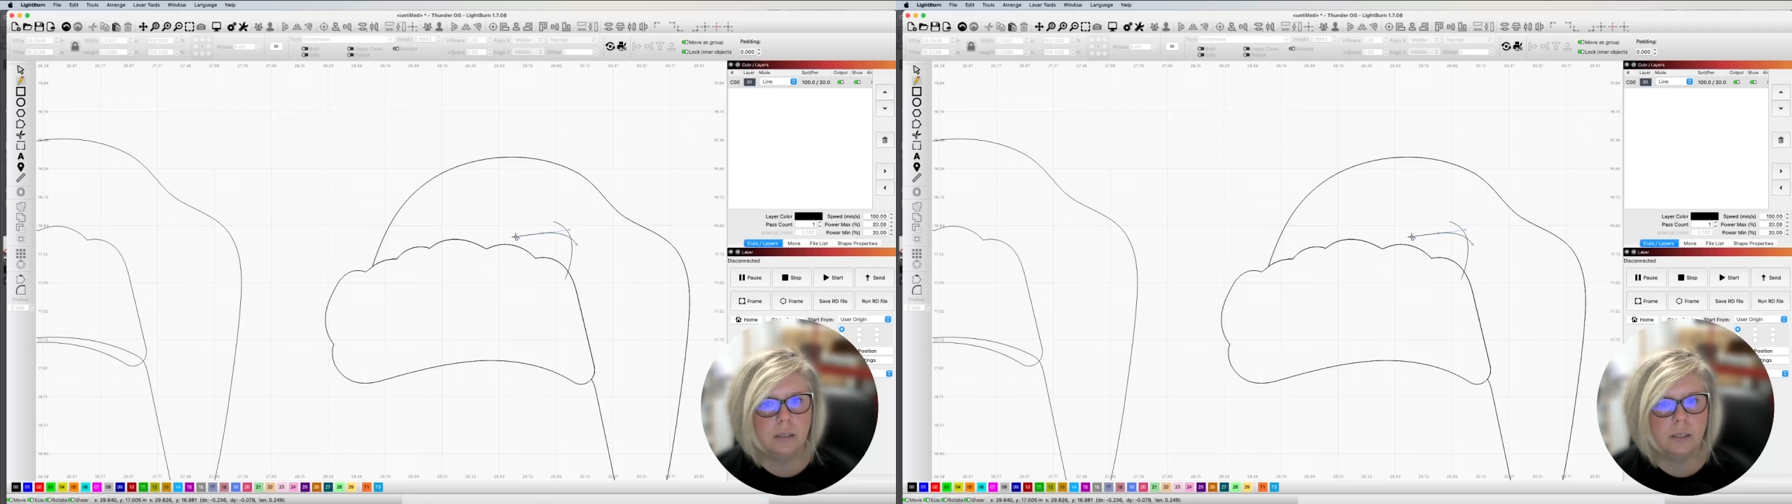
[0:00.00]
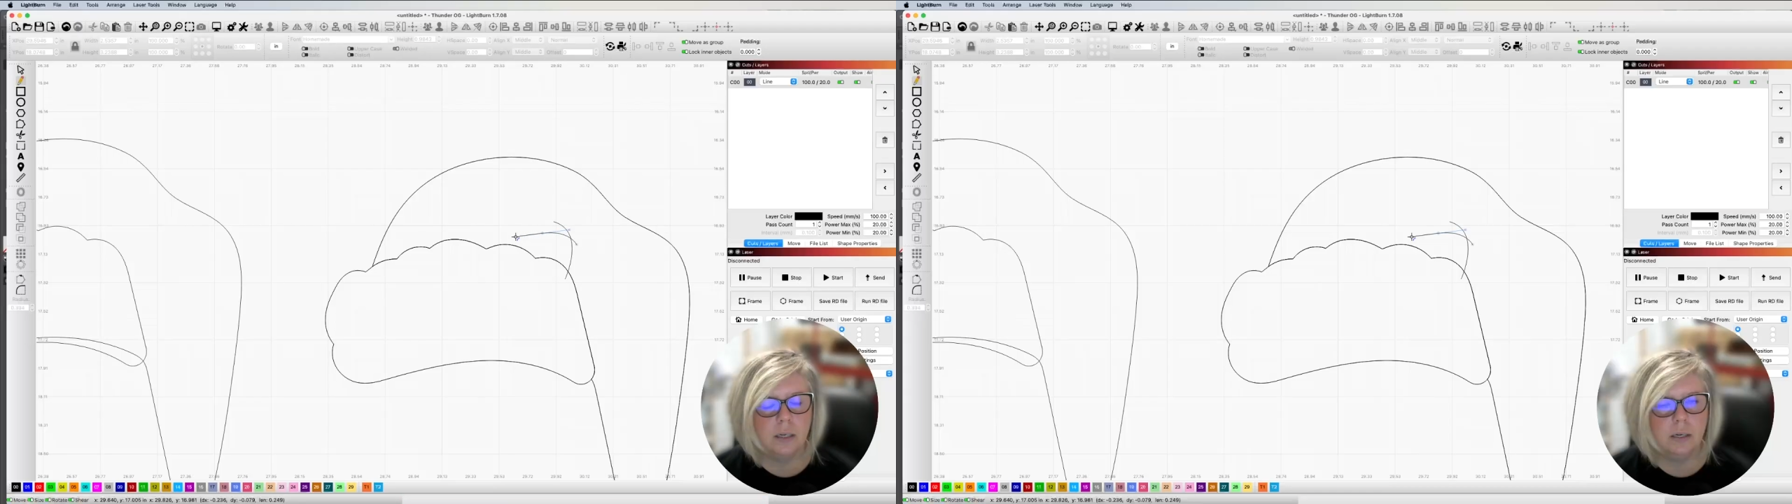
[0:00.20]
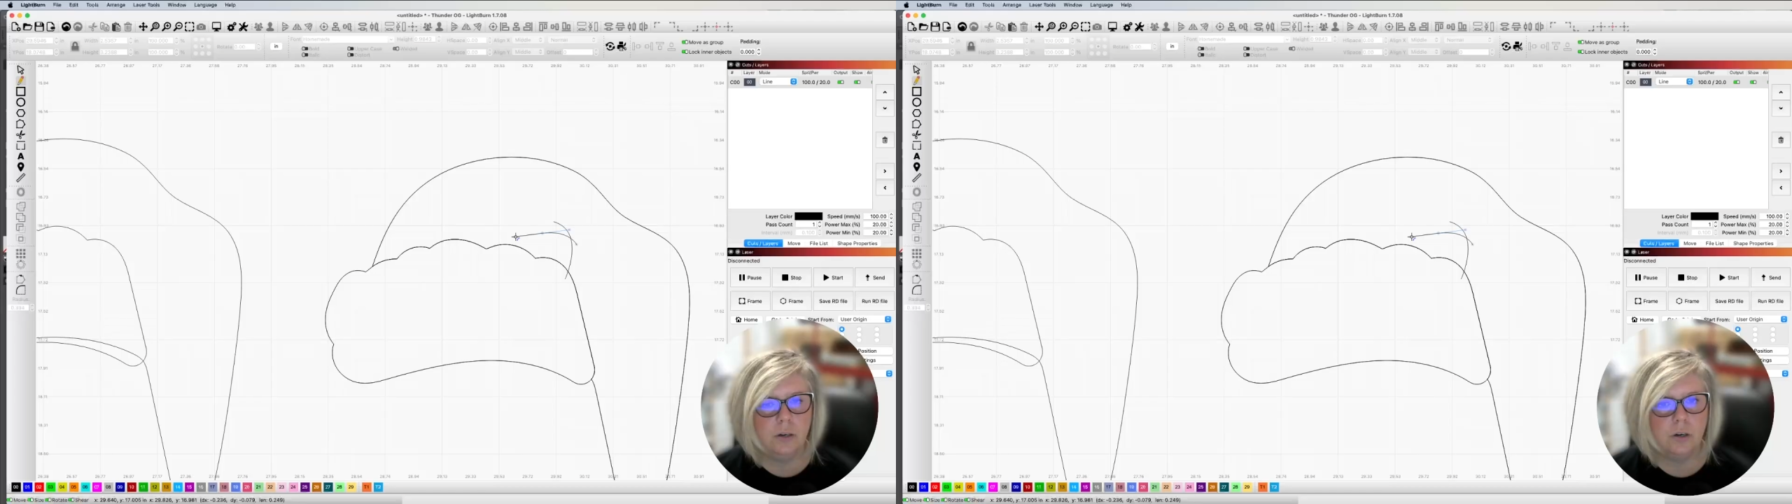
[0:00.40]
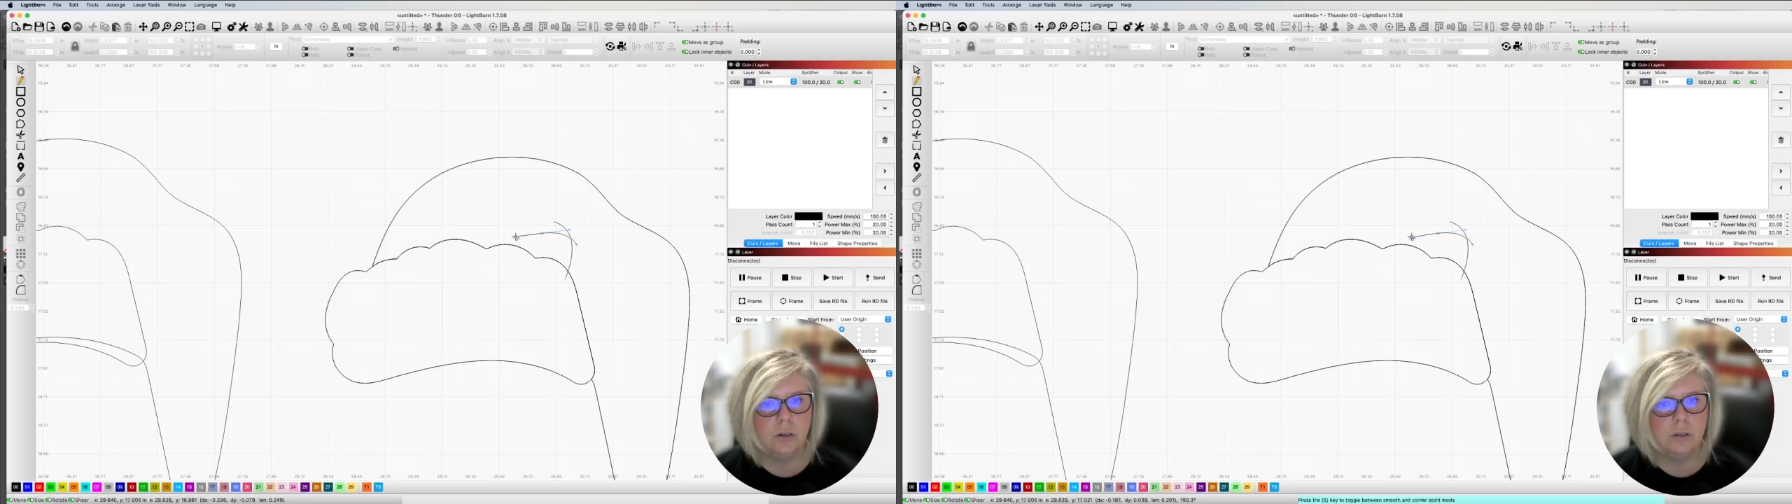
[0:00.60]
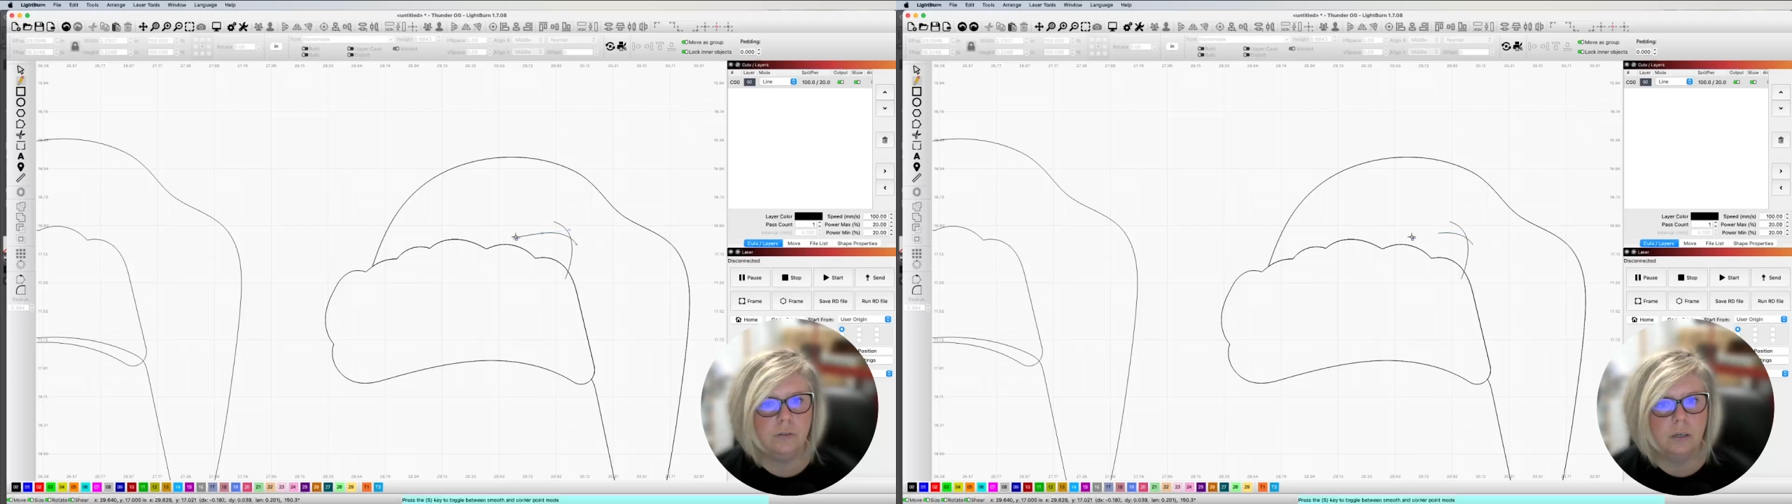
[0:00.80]
to get a
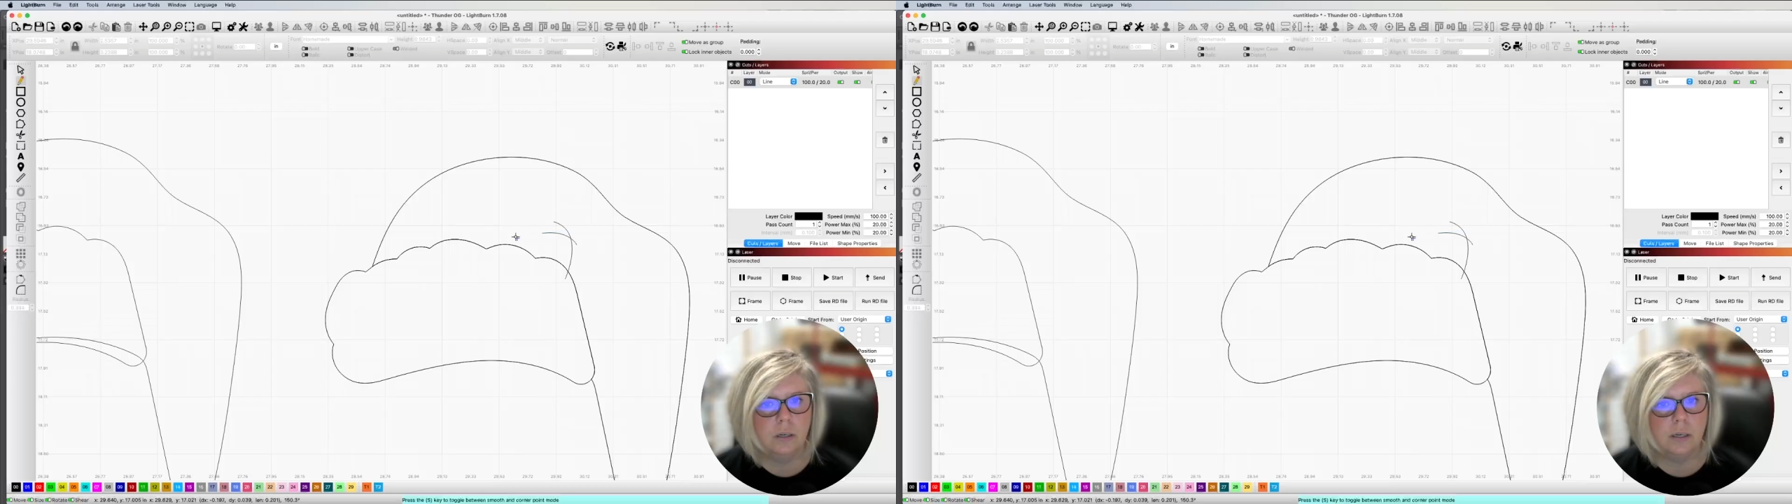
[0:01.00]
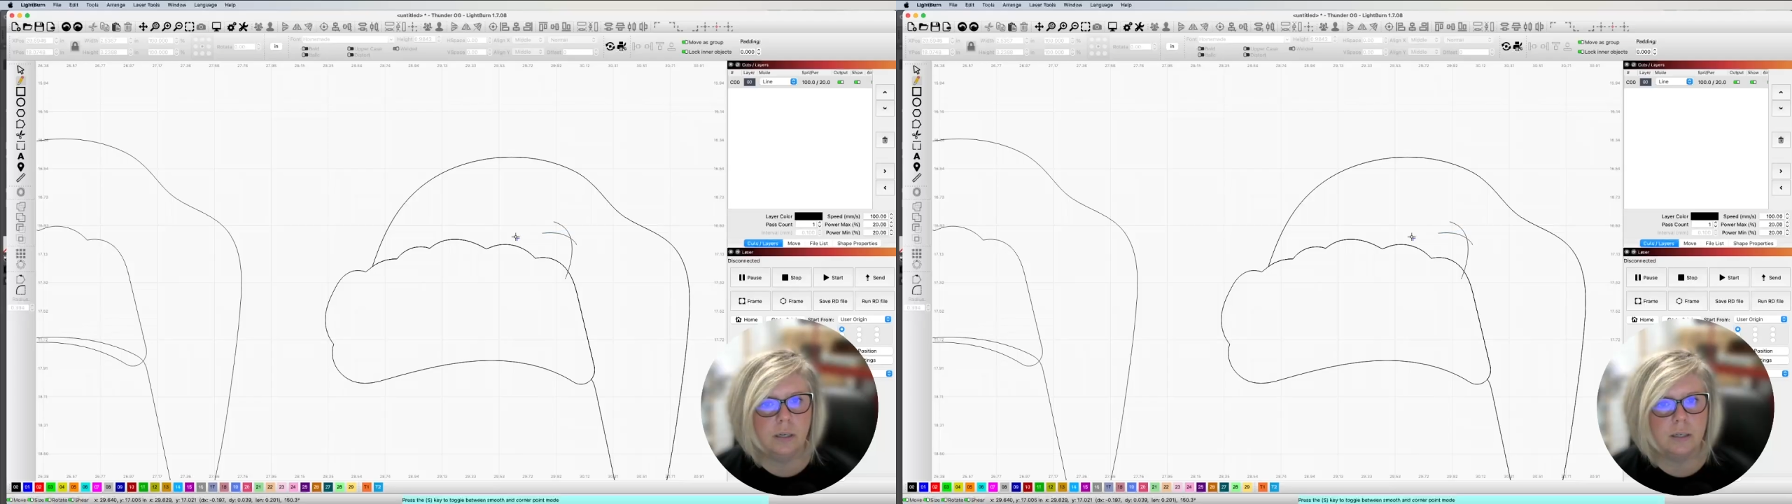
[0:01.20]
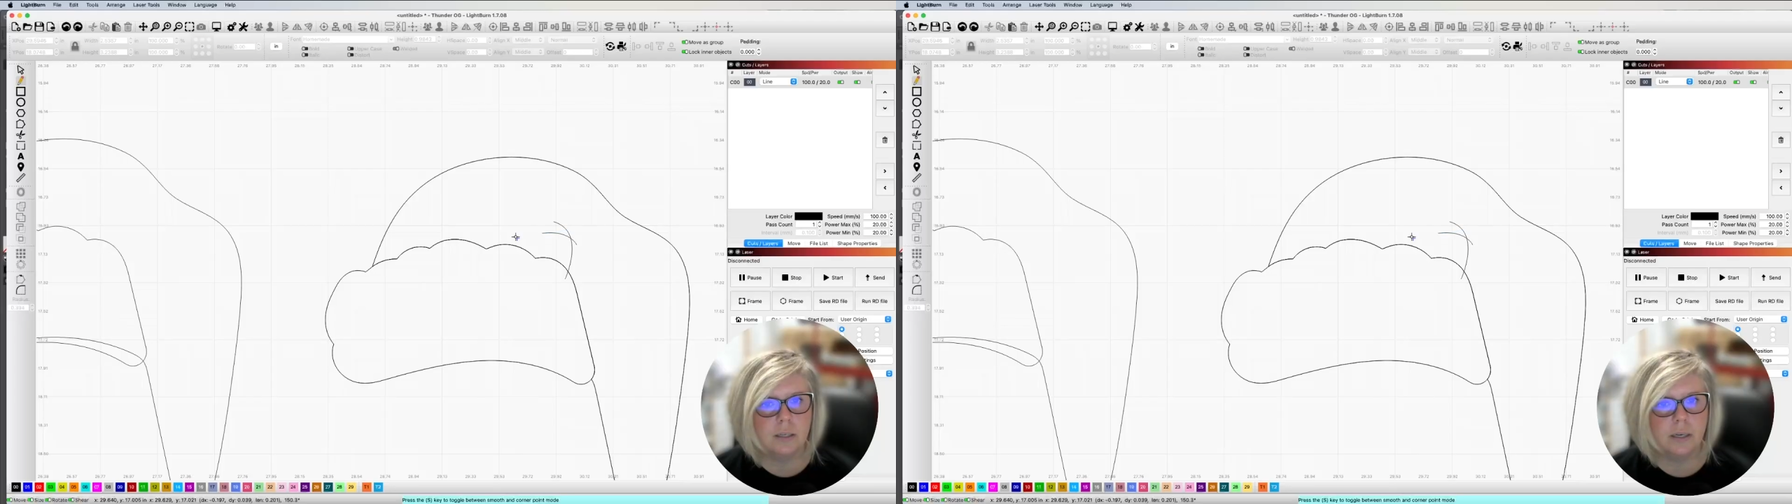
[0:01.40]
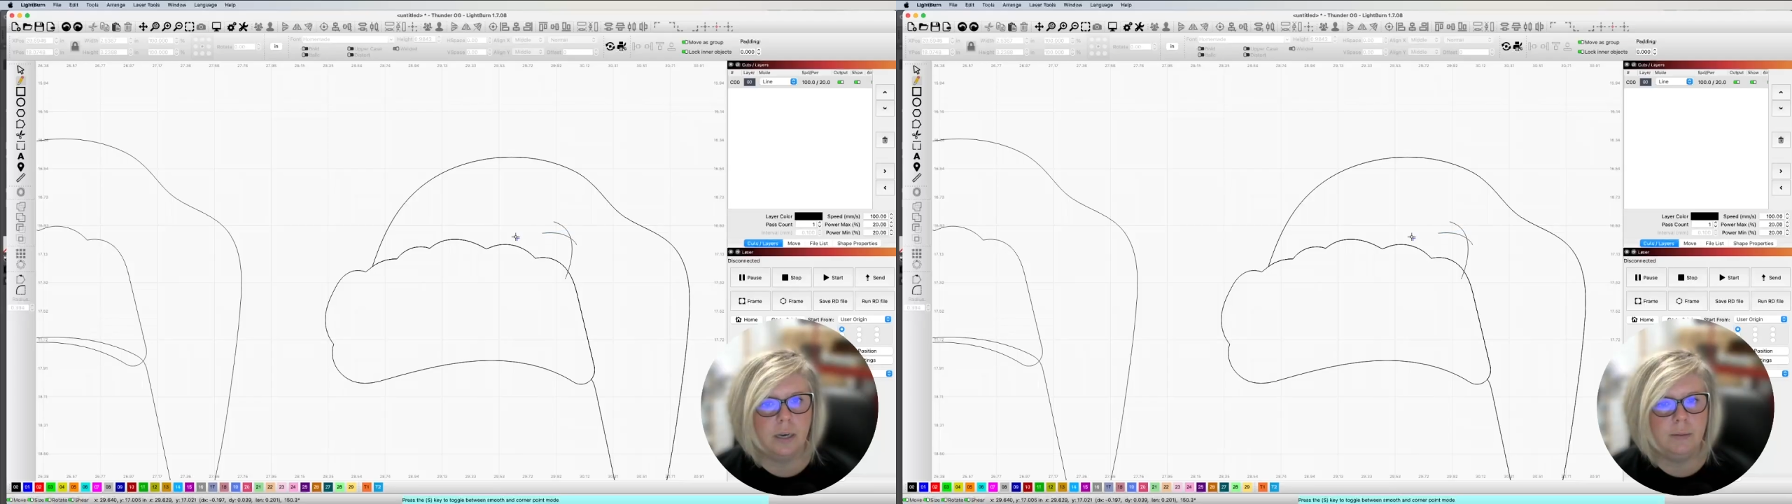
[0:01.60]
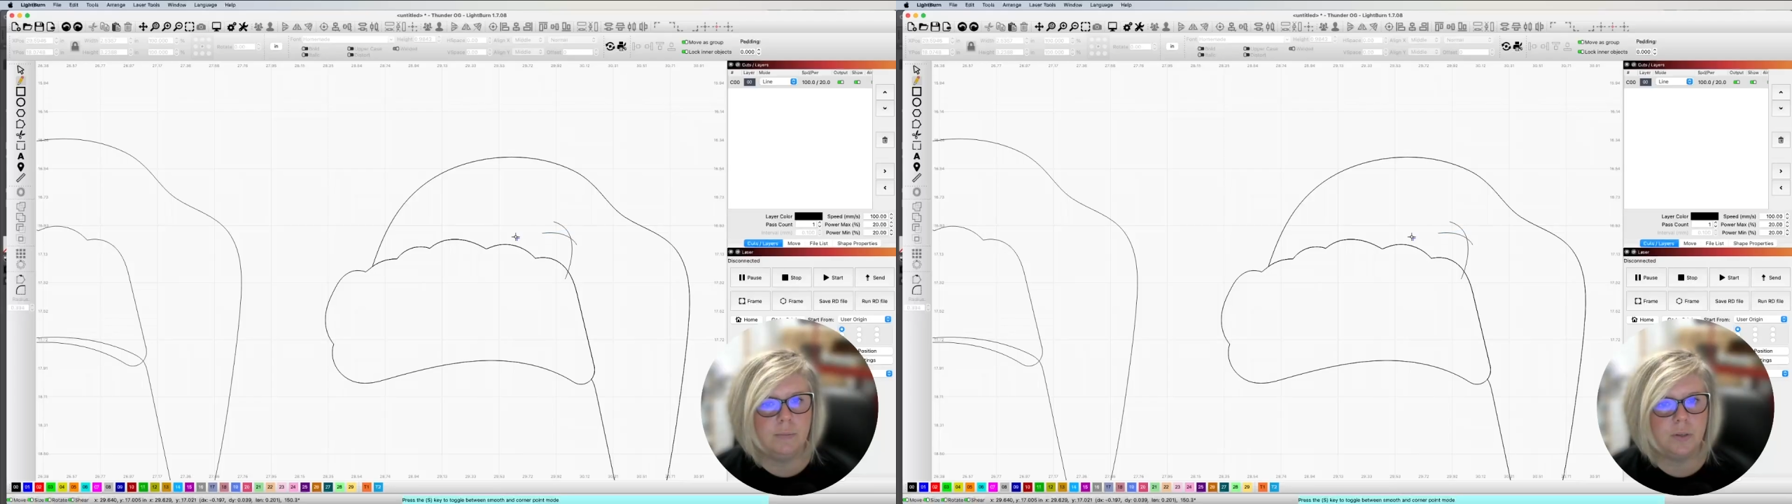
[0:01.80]
curve, hit escape.